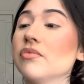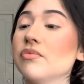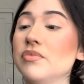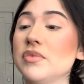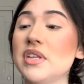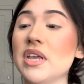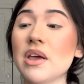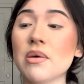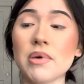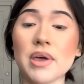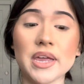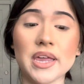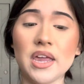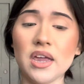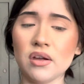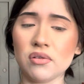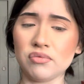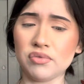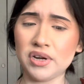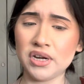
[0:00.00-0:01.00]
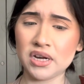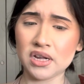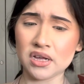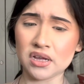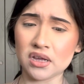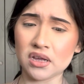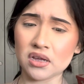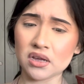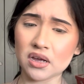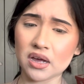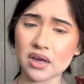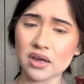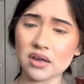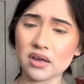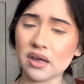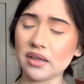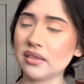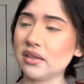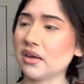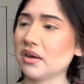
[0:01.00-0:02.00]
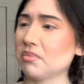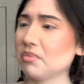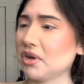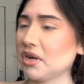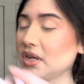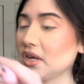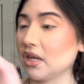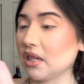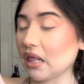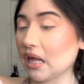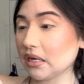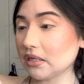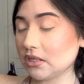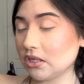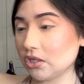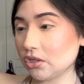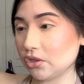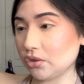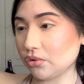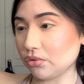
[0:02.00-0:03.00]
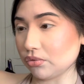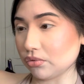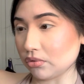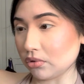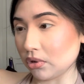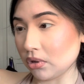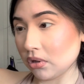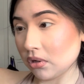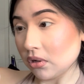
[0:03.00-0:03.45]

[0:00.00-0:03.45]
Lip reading: Damn, I can't read it. I think I might need glasses soon.